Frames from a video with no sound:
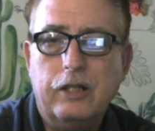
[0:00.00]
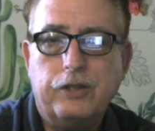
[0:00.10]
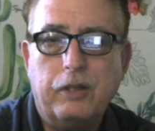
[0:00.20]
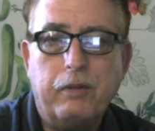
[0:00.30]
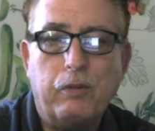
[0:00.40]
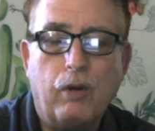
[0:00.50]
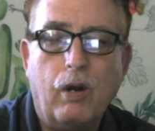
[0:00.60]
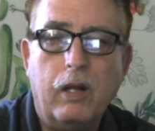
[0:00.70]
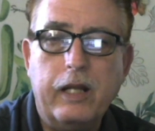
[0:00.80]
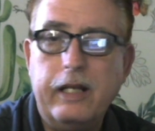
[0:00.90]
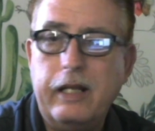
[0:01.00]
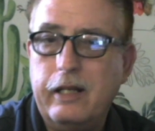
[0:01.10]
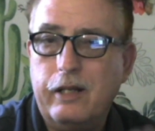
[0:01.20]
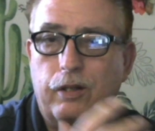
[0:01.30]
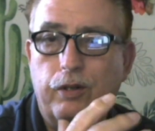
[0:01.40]
we're all
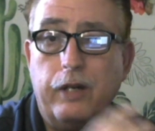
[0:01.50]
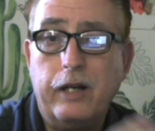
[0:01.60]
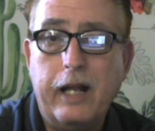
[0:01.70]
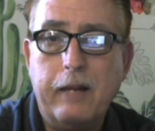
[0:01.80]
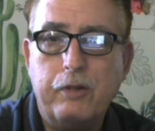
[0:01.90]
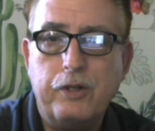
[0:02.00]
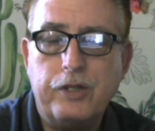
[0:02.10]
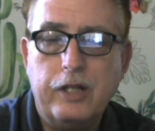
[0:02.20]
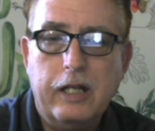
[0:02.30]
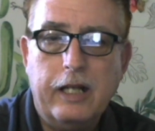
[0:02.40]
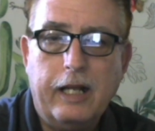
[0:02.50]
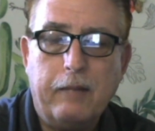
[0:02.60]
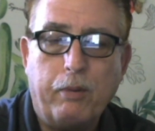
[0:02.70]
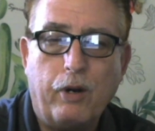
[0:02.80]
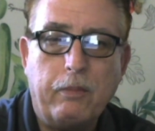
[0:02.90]
eating, including our neighbors and
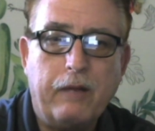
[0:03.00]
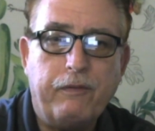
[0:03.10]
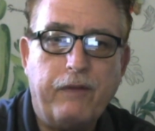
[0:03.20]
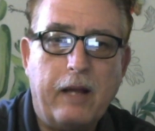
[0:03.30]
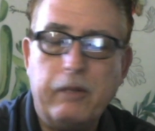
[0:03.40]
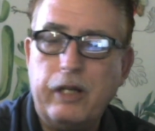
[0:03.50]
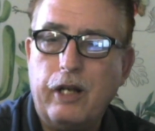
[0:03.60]
part of my family.